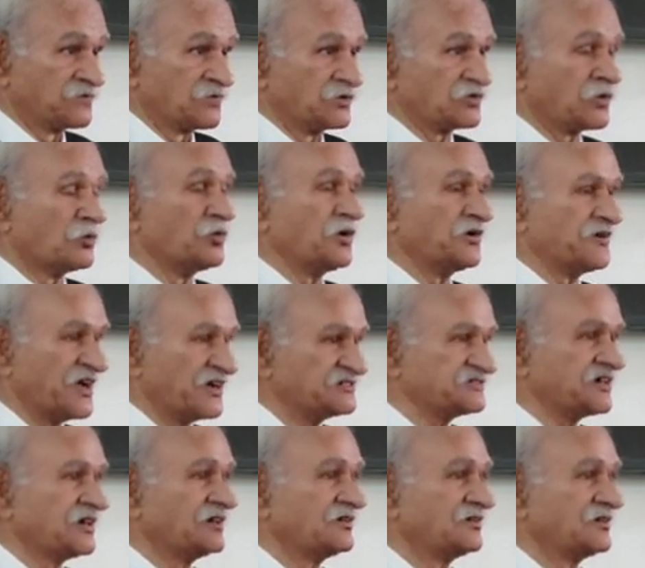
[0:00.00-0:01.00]
So
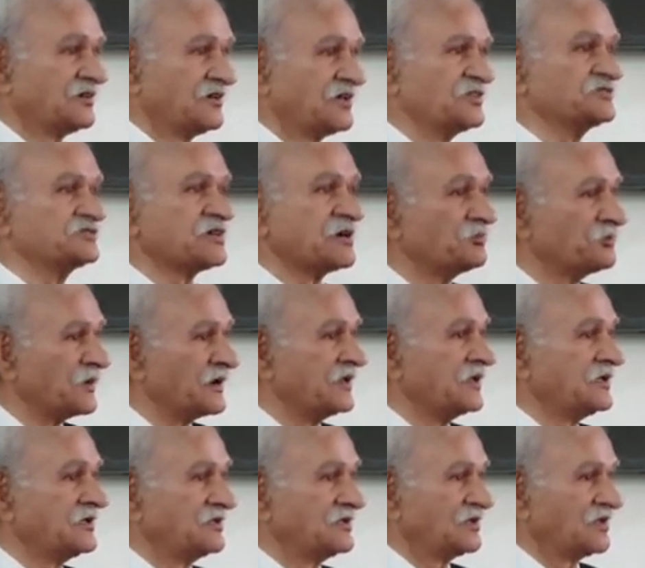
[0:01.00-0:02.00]
mutation is
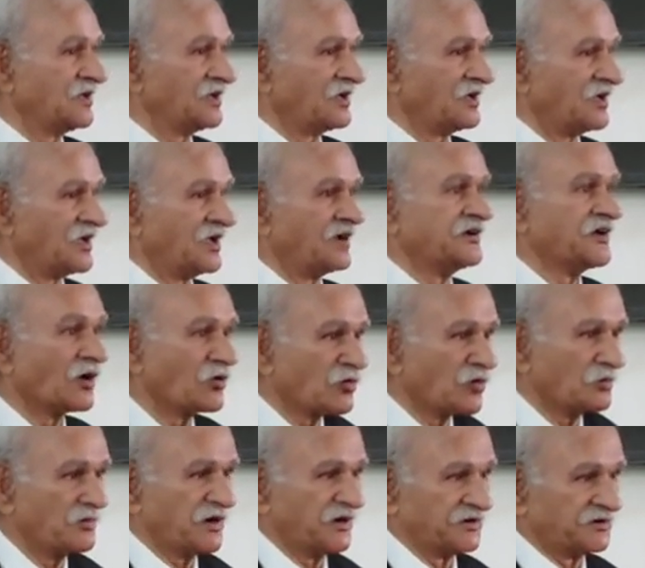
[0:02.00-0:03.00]
simply a
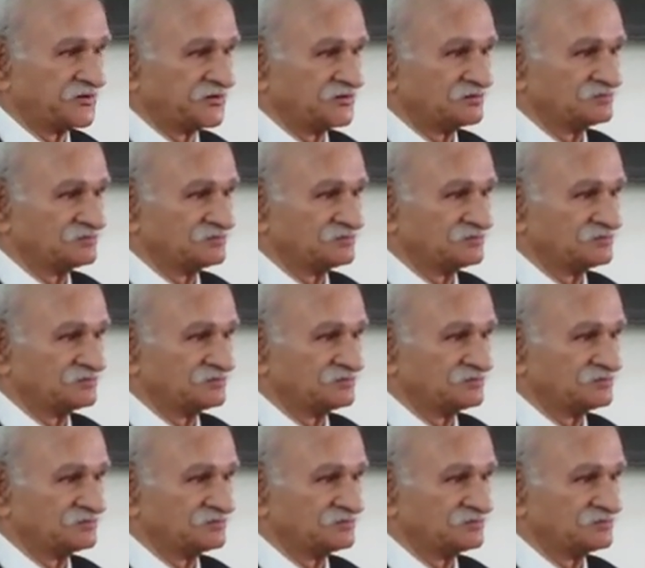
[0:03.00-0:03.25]
document